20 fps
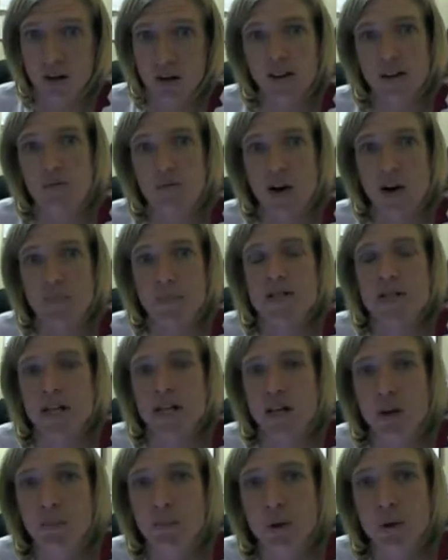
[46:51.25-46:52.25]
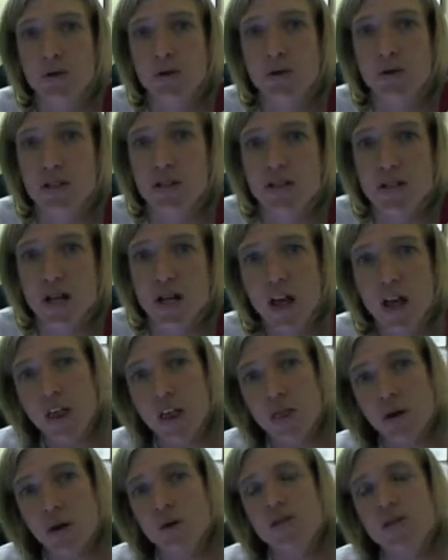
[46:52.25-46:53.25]
that represent our producers.
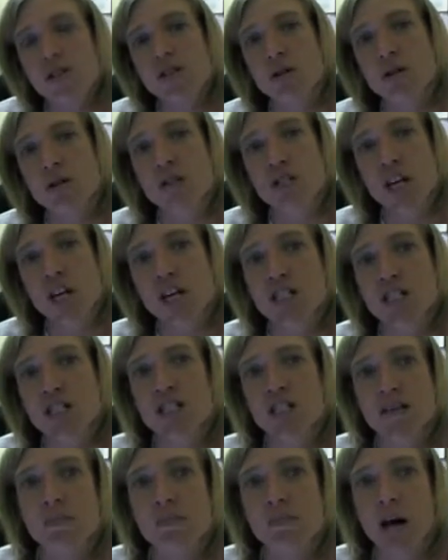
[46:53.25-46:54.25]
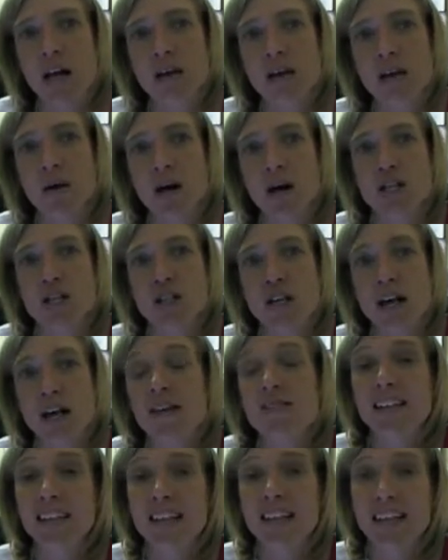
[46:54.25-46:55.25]
Those associations, in my mind, should
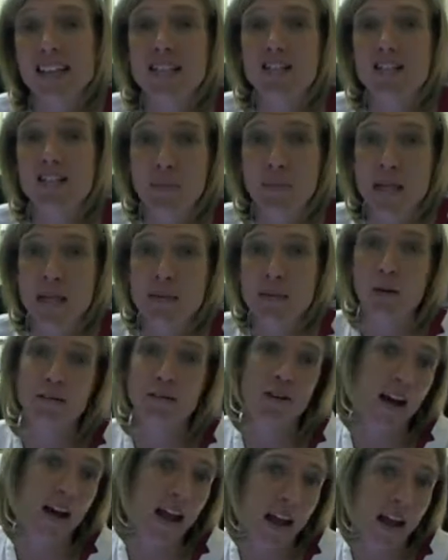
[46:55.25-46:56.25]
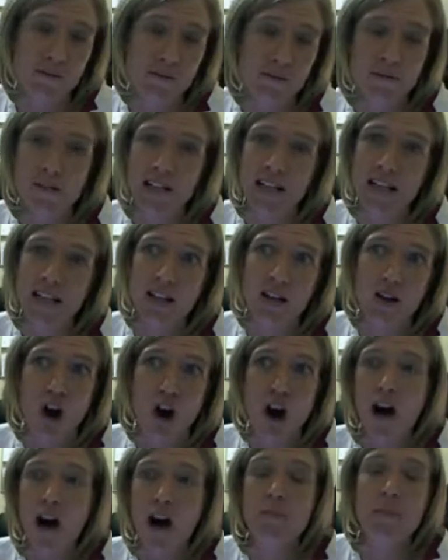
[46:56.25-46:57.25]
have a list of people for every
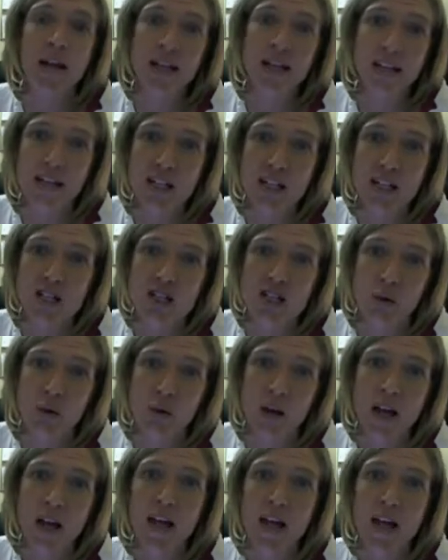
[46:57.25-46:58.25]
hot button issue